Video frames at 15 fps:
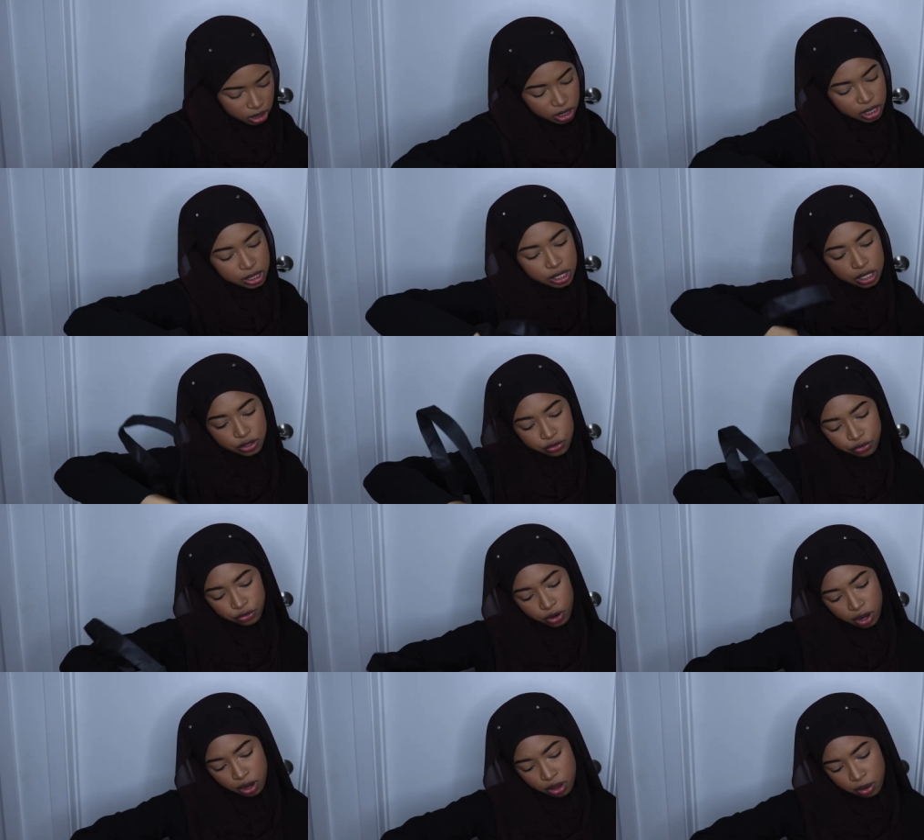This is
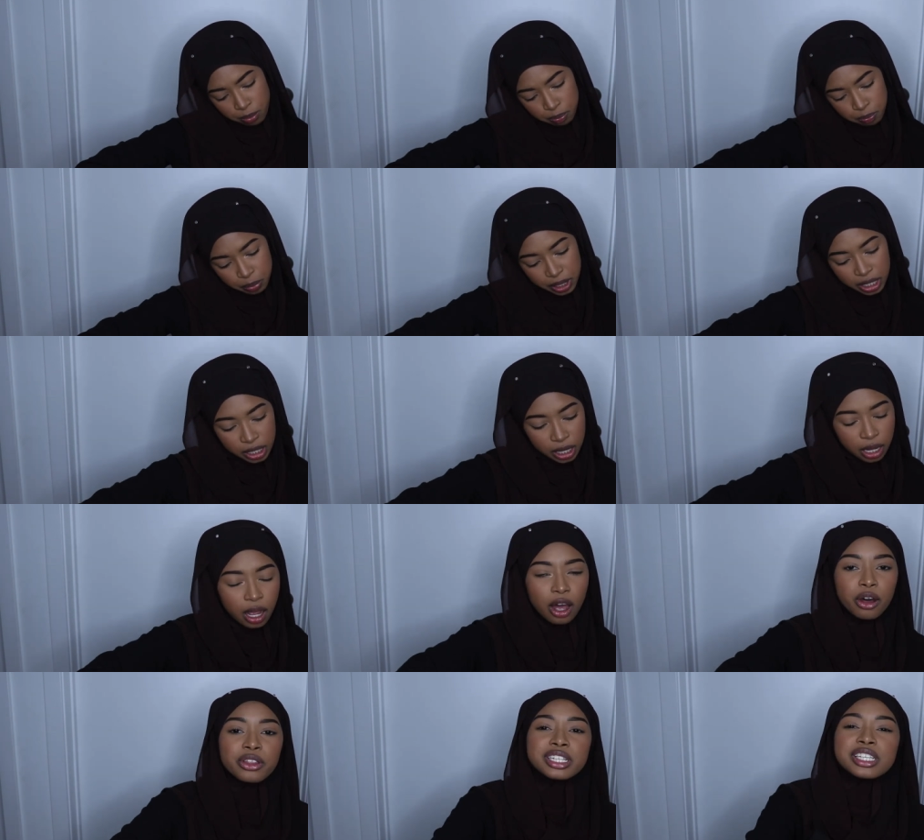from
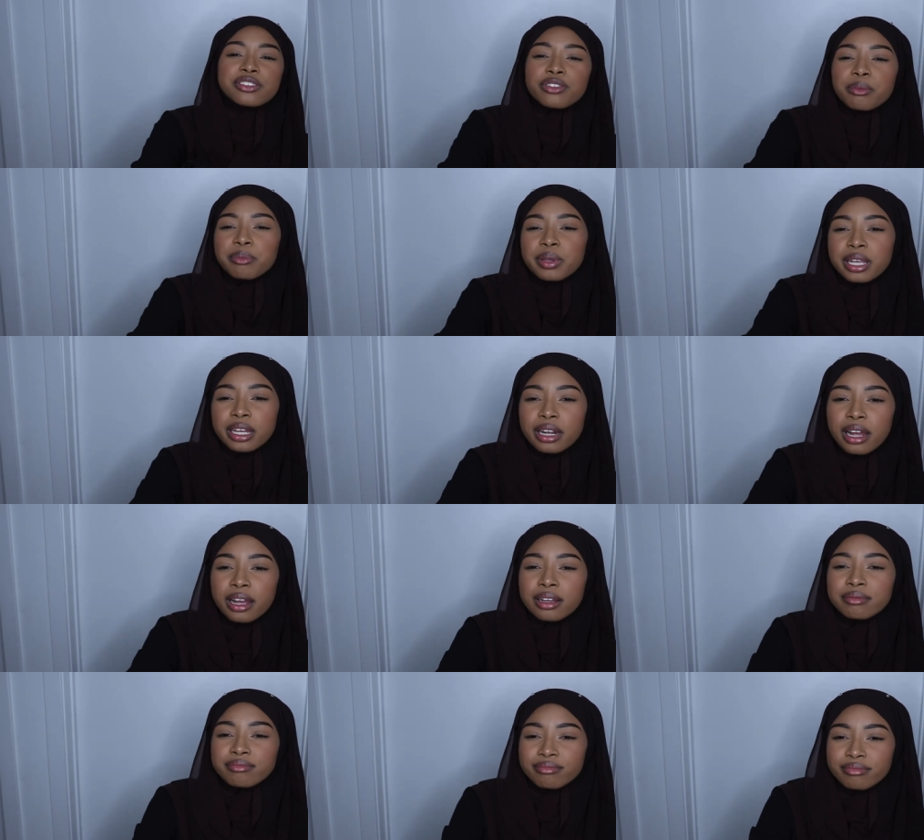PETA. Oh, this is from
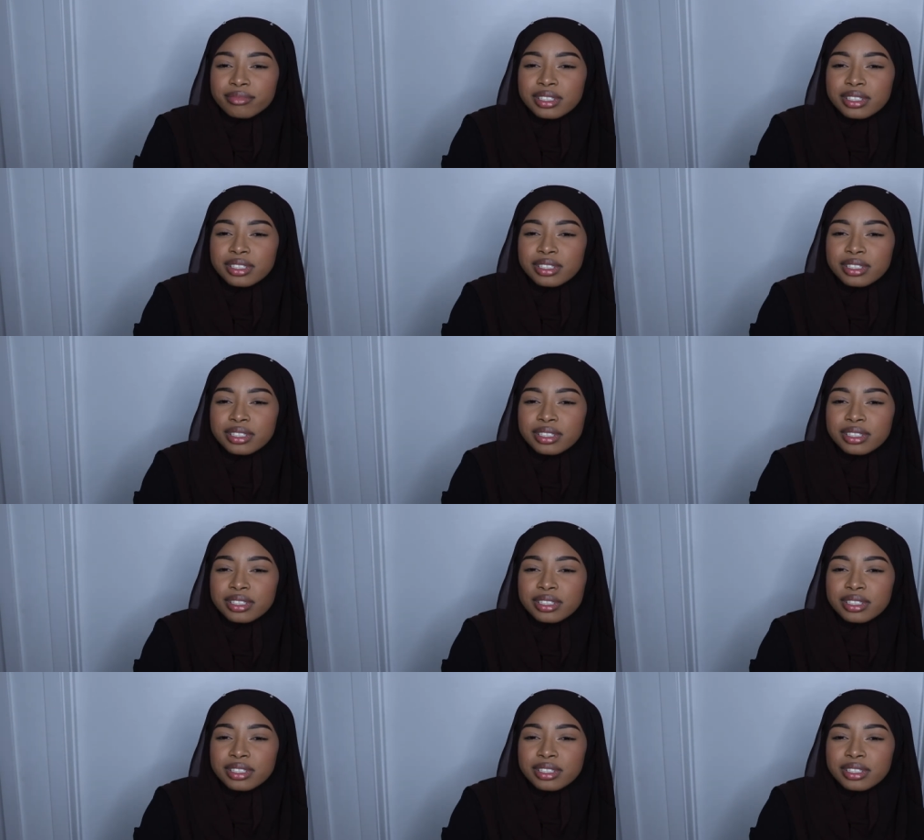PETA.